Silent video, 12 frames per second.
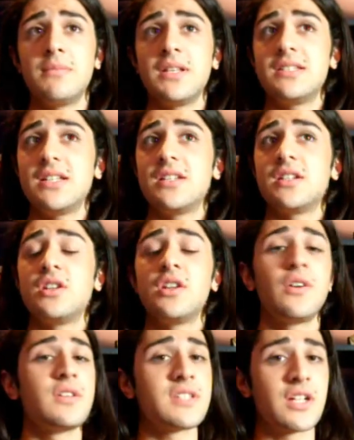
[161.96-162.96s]
did
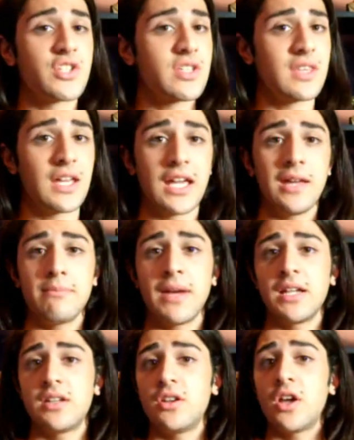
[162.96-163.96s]
no such thing. He
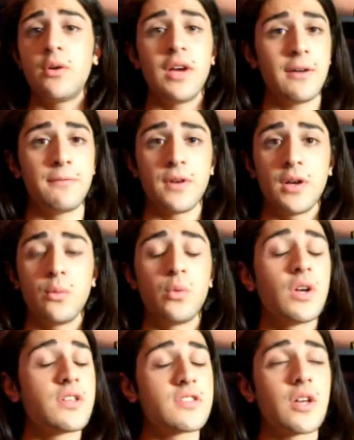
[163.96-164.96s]
made no effort
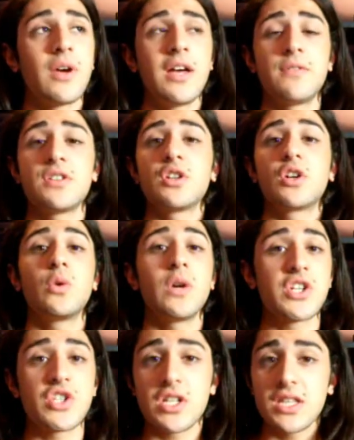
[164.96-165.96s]
whatsoever to
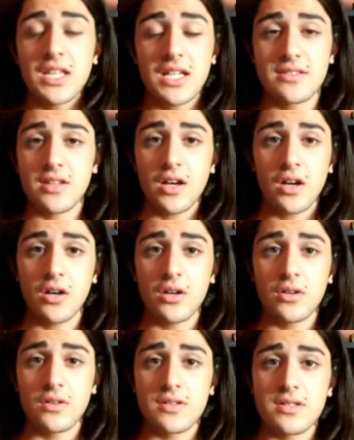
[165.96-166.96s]
question these
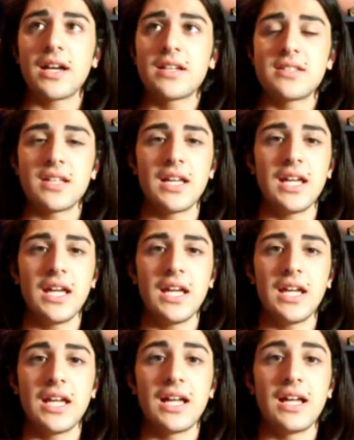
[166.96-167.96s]
girls.
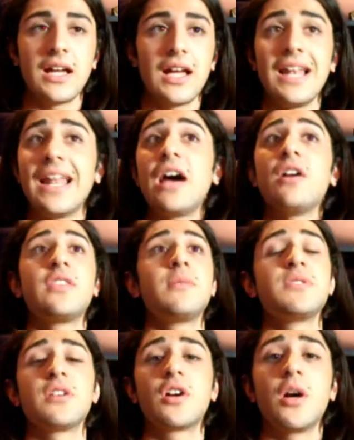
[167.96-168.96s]
He allowed them
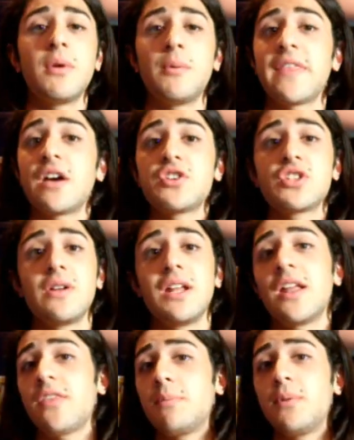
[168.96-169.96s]
to comment without showing
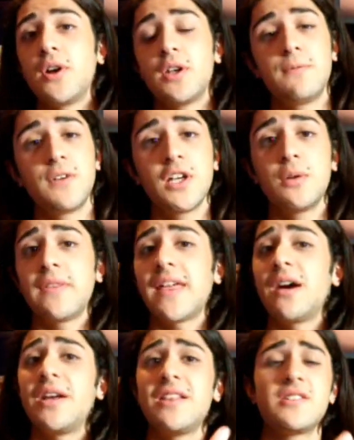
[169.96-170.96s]
another point of view,
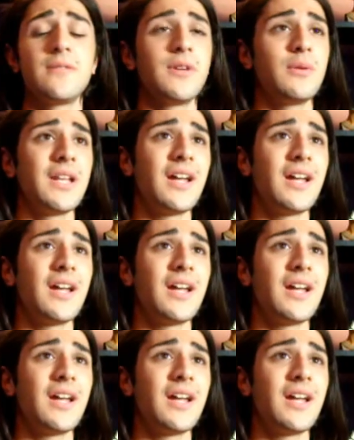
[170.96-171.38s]
without interviewing